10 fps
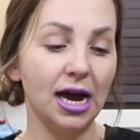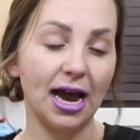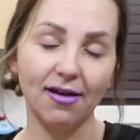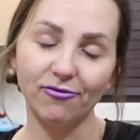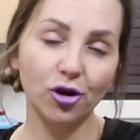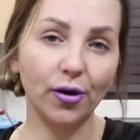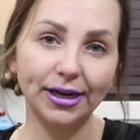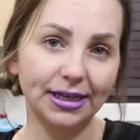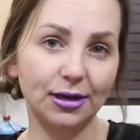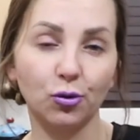I have no
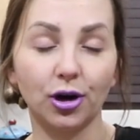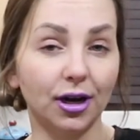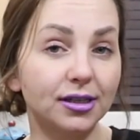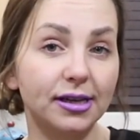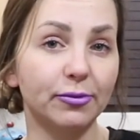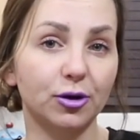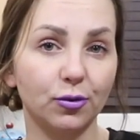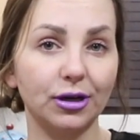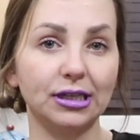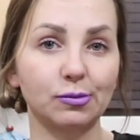idea where else I'm going to
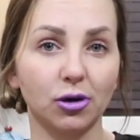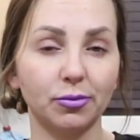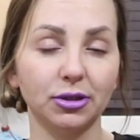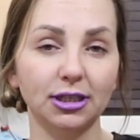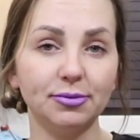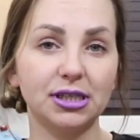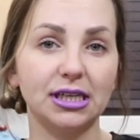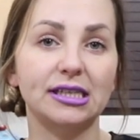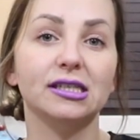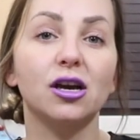wear this purple
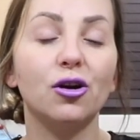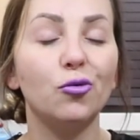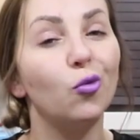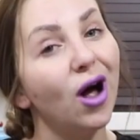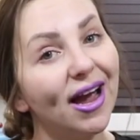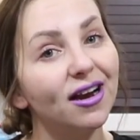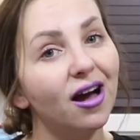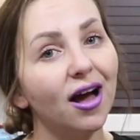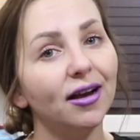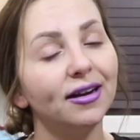lipstick, so why
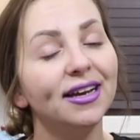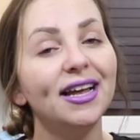not